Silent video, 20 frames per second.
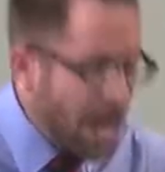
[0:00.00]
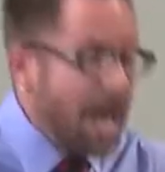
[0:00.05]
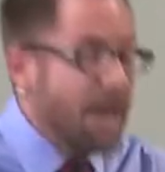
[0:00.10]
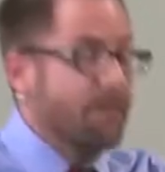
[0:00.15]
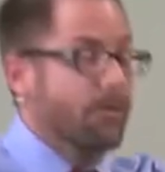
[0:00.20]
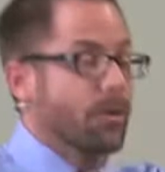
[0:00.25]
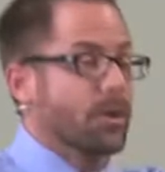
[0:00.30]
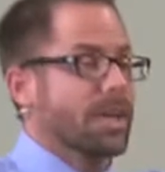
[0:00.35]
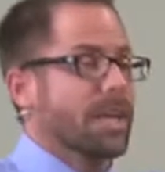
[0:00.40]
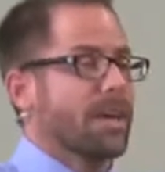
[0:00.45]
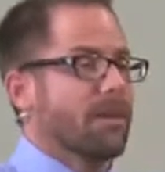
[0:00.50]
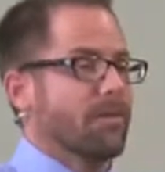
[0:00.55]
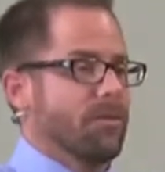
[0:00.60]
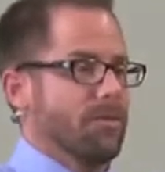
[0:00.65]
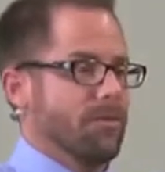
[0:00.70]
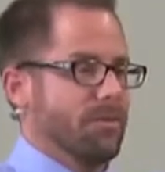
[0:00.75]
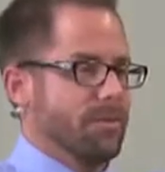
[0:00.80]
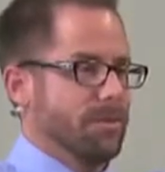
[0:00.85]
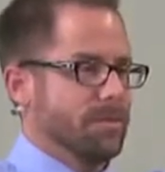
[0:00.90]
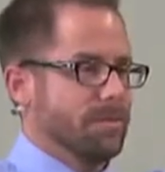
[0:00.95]
I forgive.
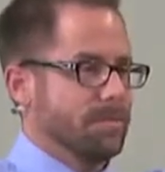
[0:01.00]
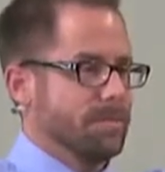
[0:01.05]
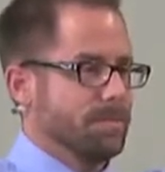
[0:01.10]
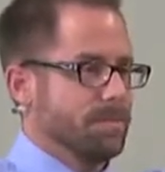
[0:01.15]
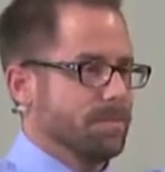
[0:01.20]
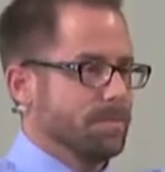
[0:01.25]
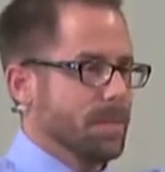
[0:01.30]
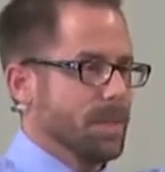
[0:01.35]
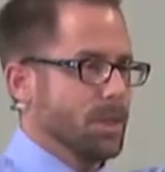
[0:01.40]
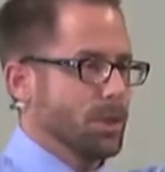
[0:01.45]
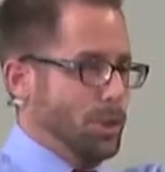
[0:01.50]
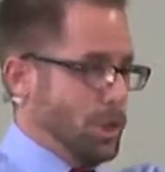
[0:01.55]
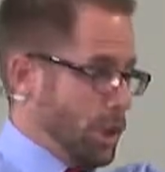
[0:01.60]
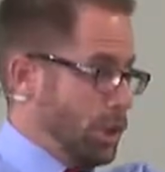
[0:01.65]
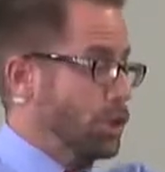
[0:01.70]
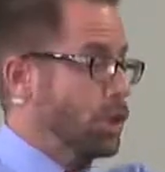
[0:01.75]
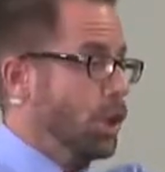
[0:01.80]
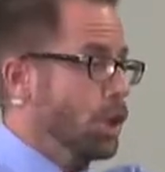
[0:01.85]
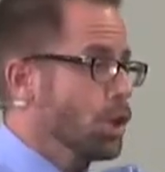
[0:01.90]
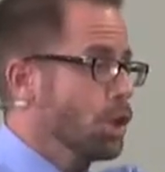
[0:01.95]

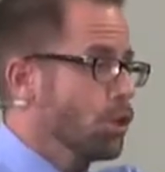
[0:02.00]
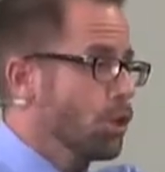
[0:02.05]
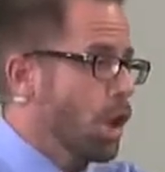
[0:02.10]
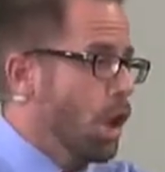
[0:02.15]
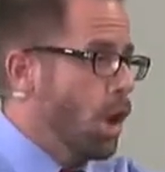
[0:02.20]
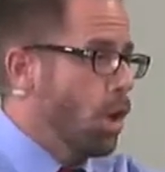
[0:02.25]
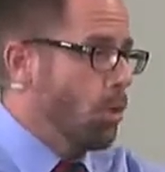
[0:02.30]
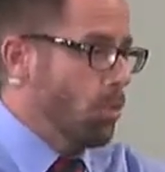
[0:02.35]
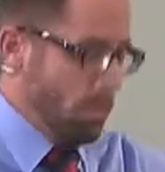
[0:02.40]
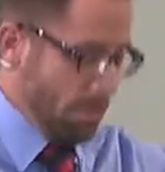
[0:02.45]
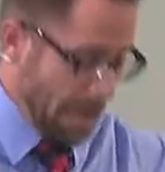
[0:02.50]
Just so you know,